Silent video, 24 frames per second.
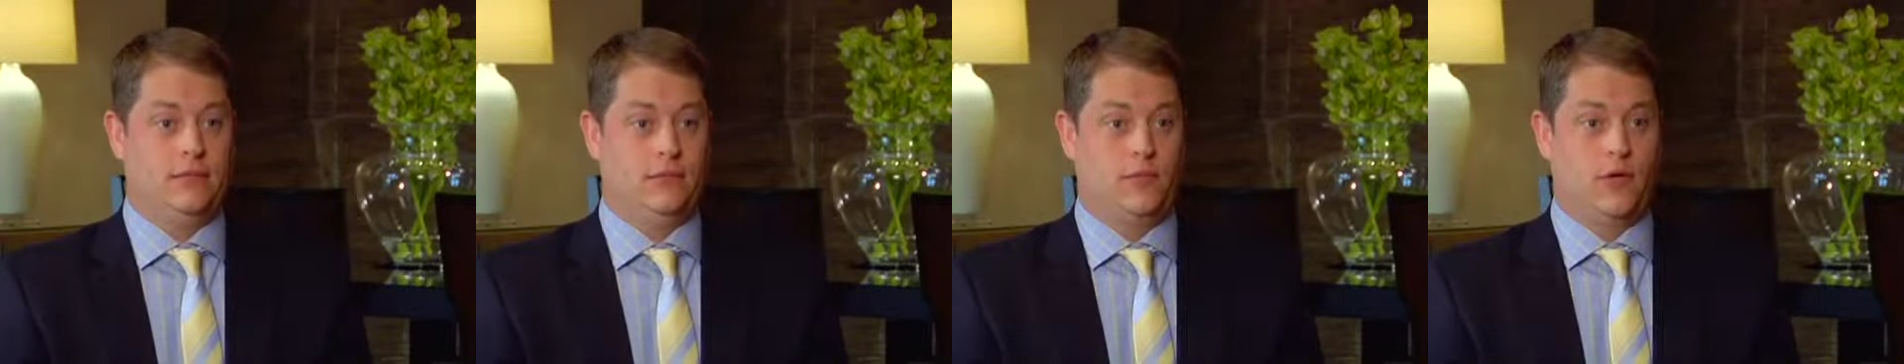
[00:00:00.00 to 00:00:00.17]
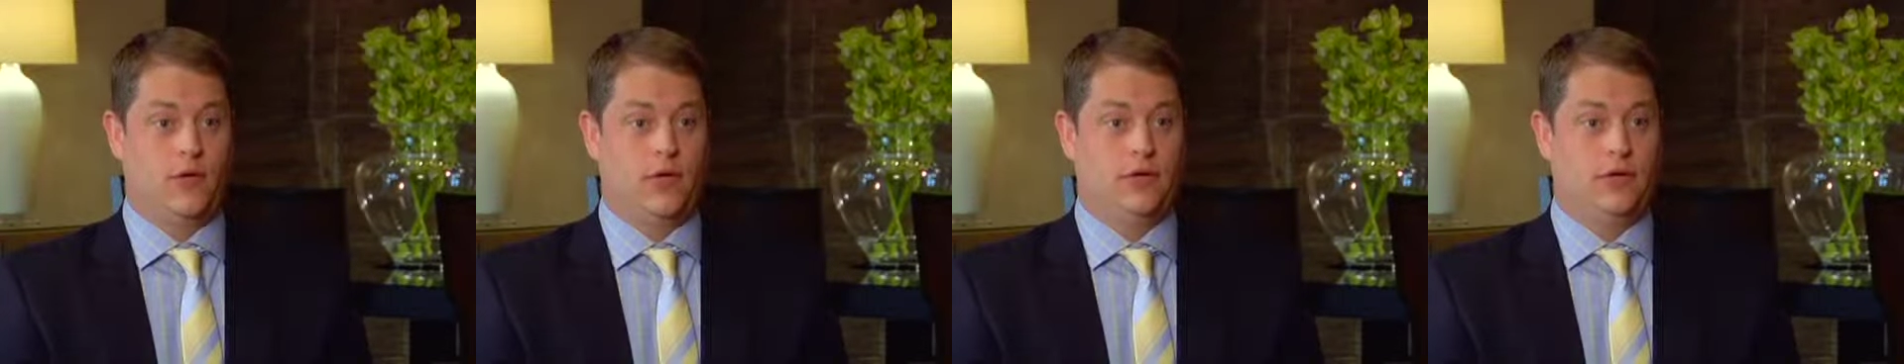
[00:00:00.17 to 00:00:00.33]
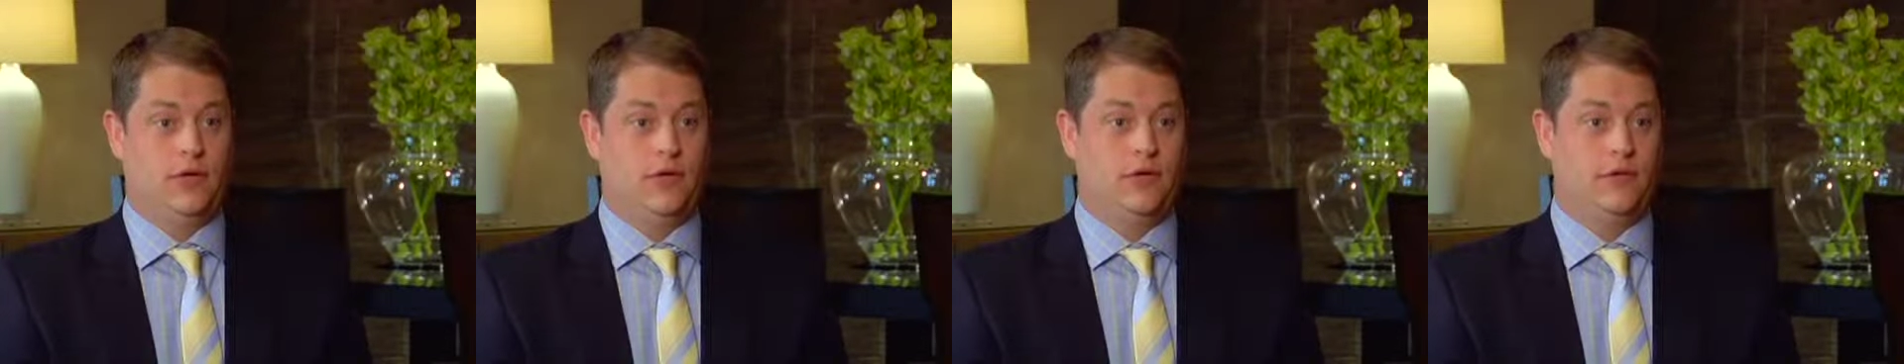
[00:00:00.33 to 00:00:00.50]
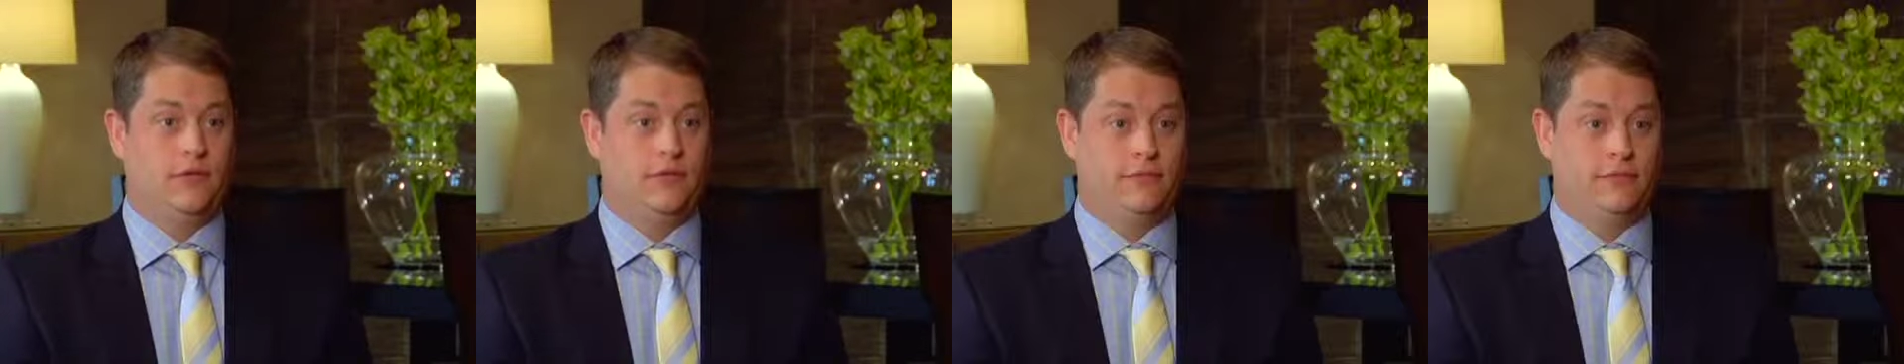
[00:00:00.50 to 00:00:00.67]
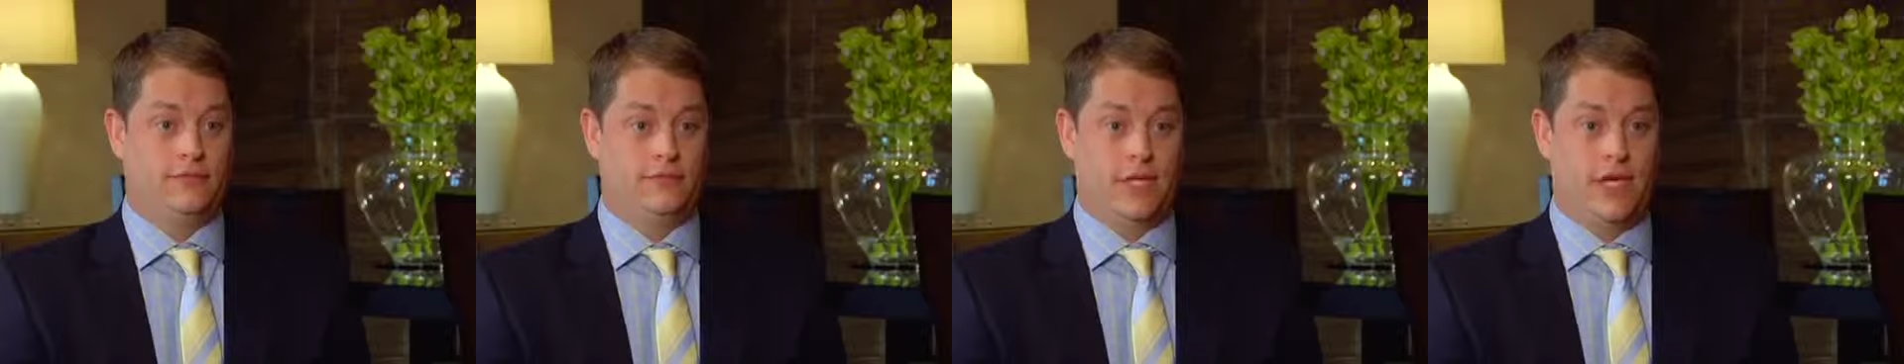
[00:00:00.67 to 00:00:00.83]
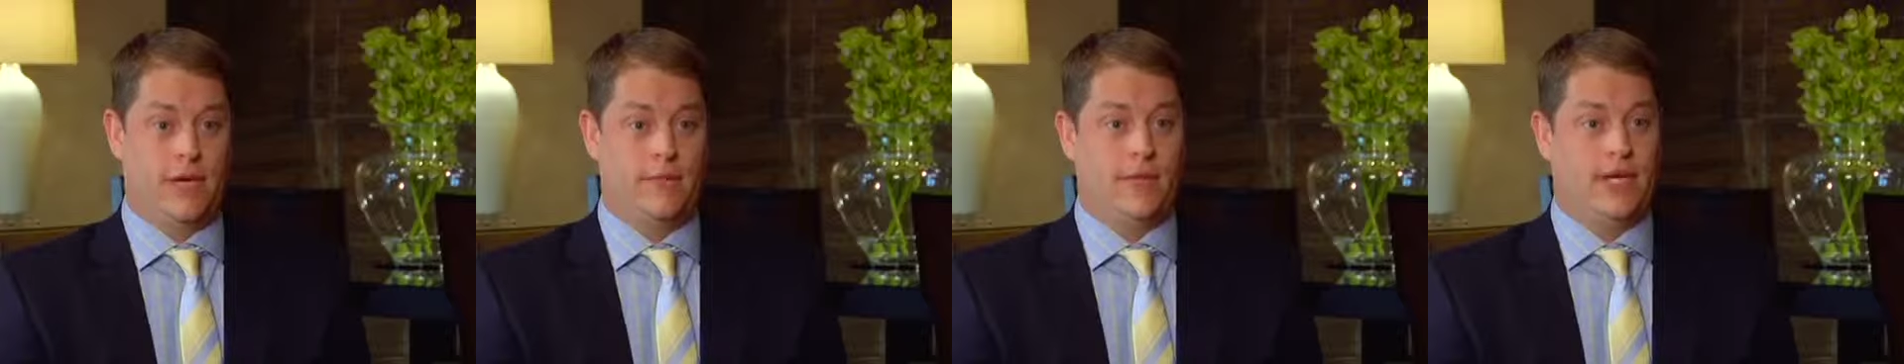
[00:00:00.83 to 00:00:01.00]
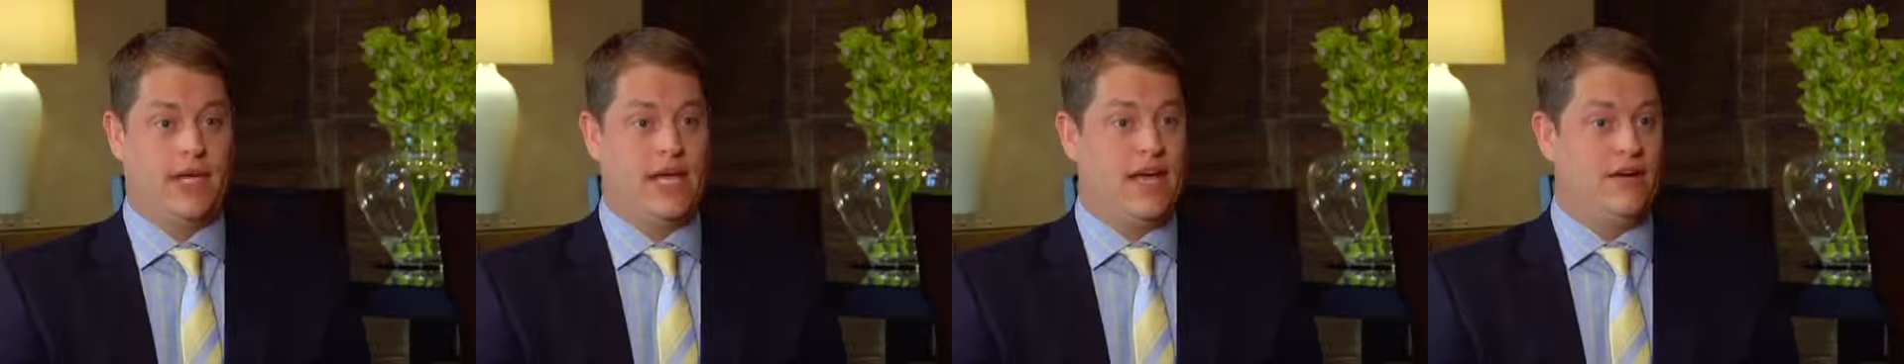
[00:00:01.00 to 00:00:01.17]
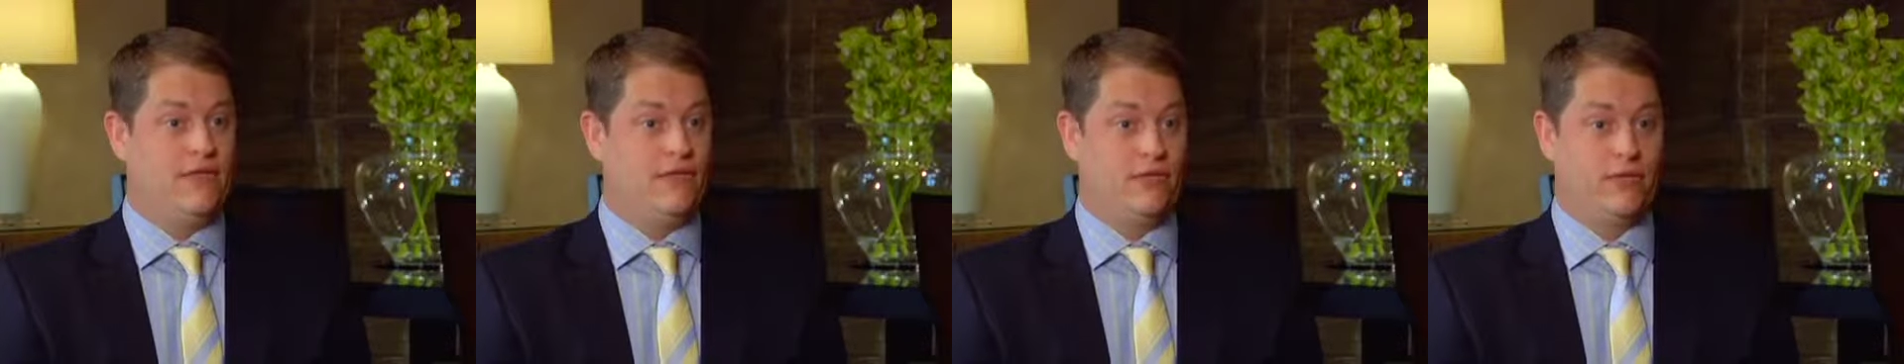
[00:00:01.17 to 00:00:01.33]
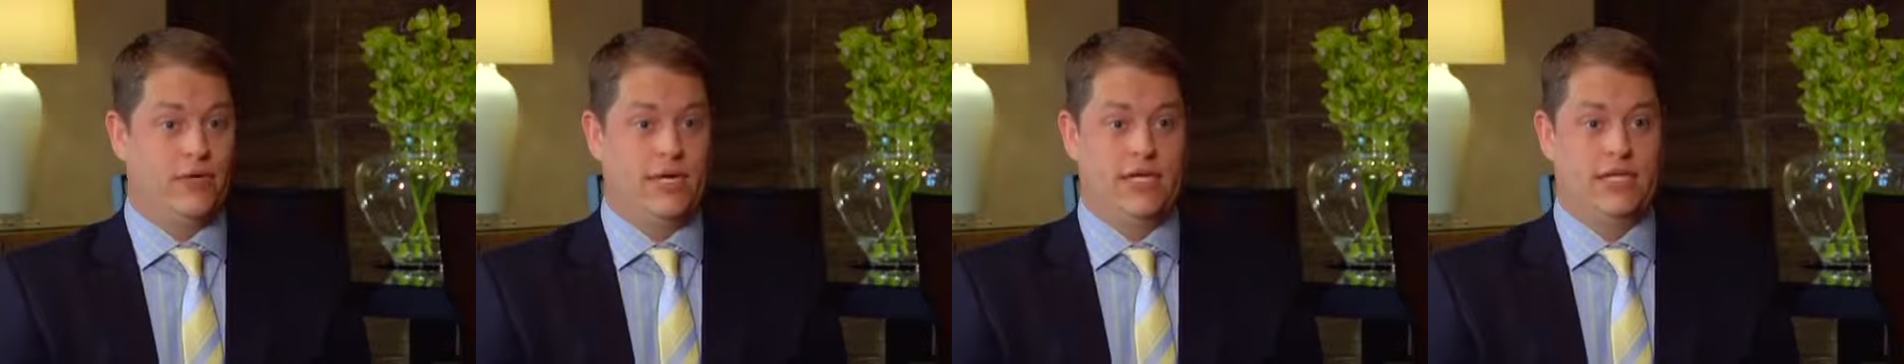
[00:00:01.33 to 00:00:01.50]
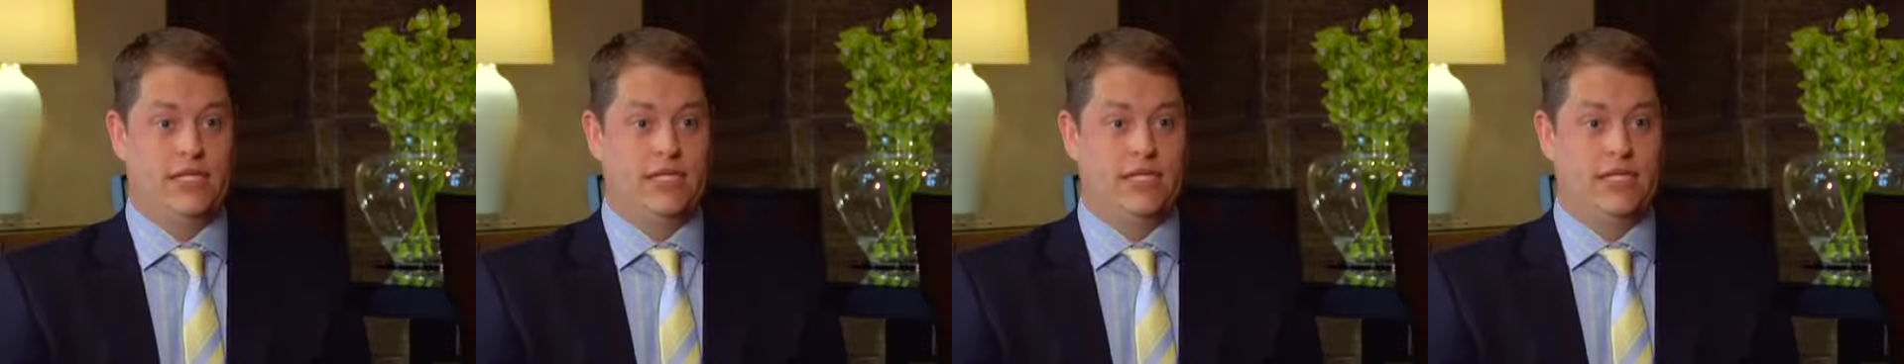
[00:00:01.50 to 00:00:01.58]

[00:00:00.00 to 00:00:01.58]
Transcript: workload of coming every